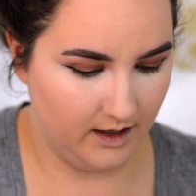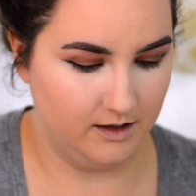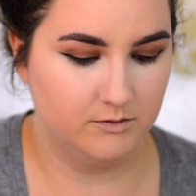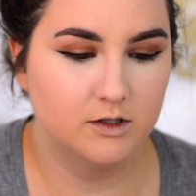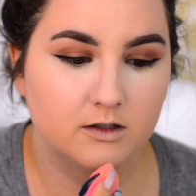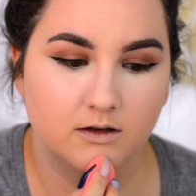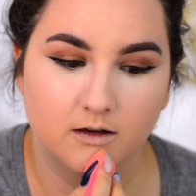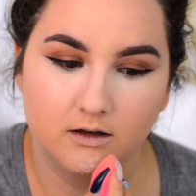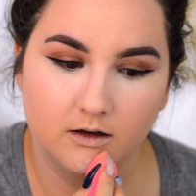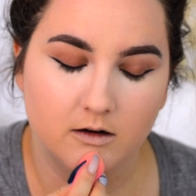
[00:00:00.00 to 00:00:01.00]
I'm just
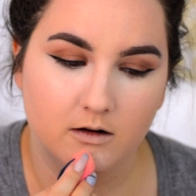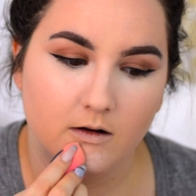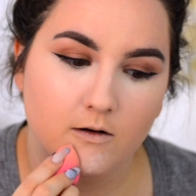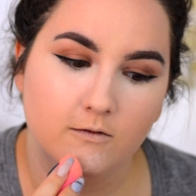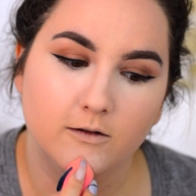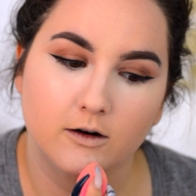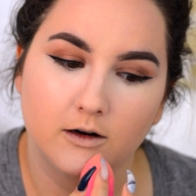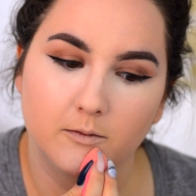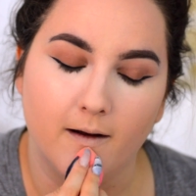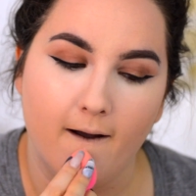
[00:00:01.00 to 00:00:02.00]
gonna go
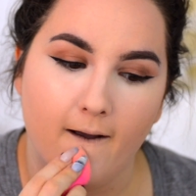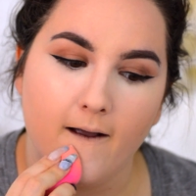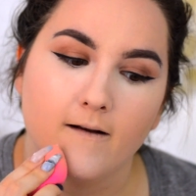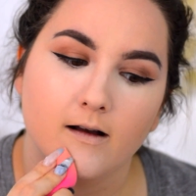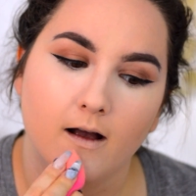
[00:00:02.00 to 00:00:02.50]
over my